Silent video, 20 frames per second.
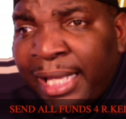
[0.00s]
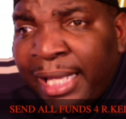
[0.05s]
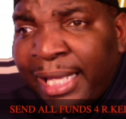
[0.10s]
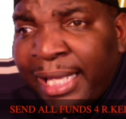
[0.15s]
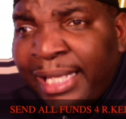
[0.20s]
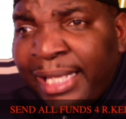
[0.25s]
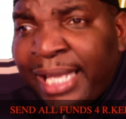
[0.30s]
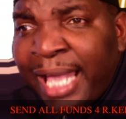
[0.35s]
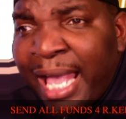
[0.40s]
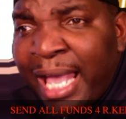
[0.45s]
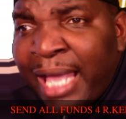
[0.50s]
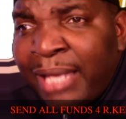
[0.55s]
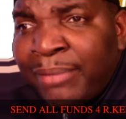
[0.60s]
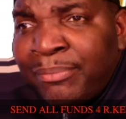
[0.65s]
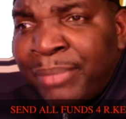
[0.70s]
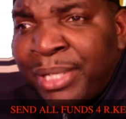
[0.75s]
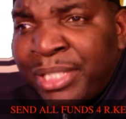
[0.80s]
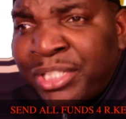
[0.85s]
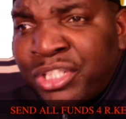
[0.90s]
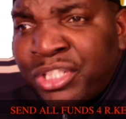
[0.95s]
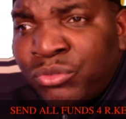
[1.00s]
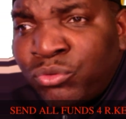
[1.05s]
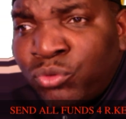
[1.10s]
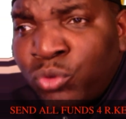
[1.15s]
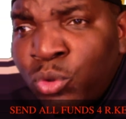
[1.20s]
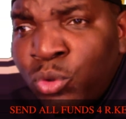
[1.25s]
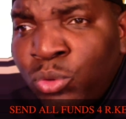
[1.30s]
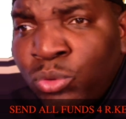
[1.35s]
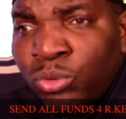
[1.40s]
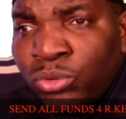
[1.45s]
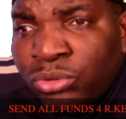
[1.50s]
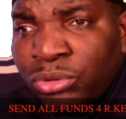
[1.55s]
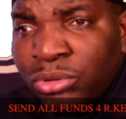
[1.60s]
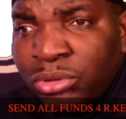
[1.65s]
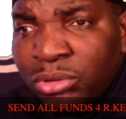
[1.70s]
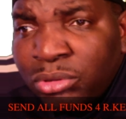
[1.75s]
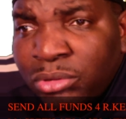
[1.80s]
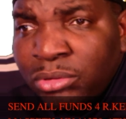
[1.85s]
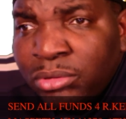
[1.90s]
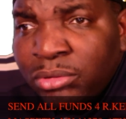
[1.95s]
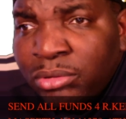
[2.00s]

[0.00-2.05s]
He had mentioned rules.